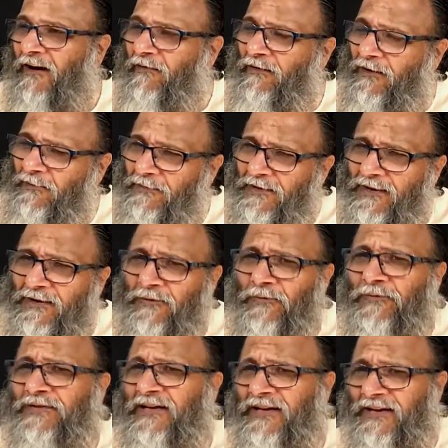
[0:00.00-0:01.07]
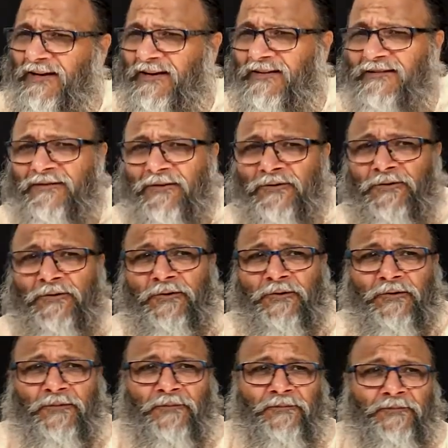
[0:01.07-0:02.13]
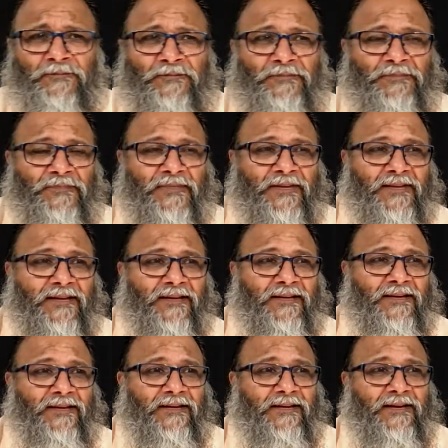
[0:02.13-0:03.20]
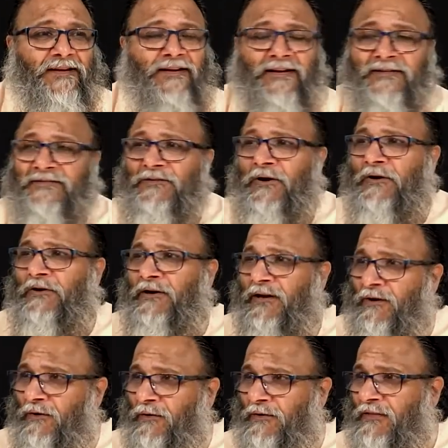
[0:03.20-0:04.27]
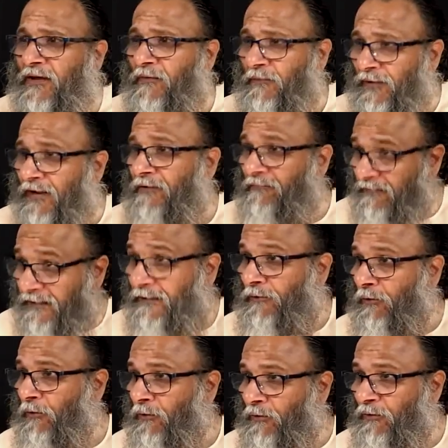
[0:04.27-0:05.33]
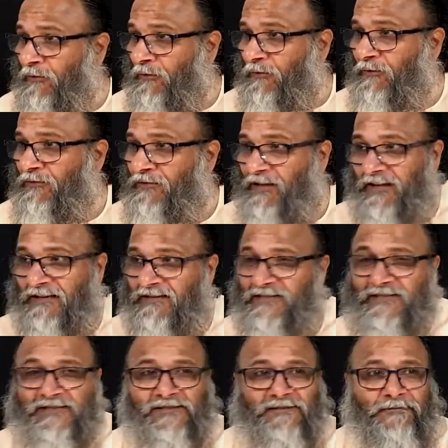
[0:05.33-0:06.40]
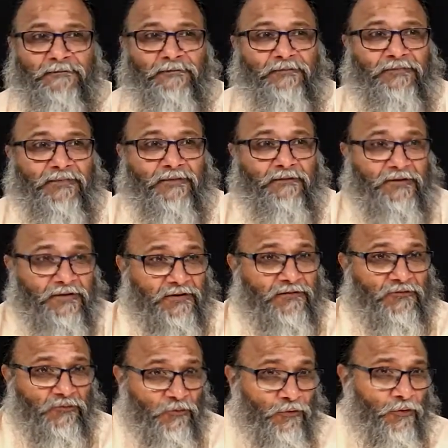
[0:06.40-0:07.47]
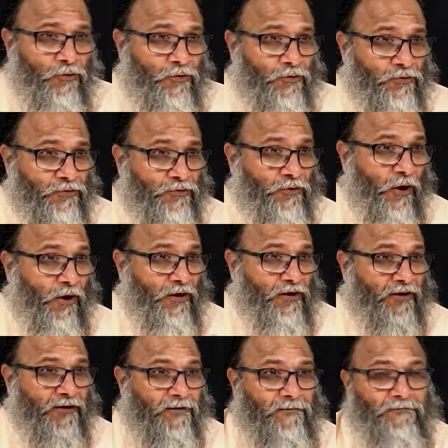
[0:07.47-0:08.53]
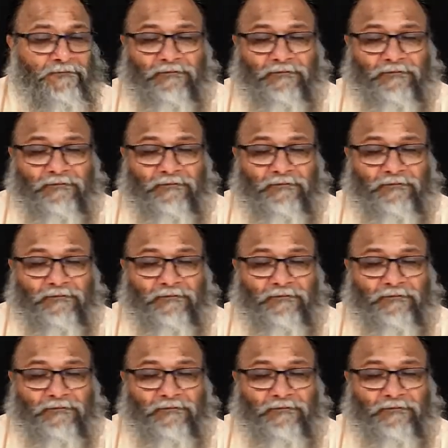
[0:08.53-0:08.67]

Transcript: How come he knows and he does not know? He does not know the way we know things, which is through thought.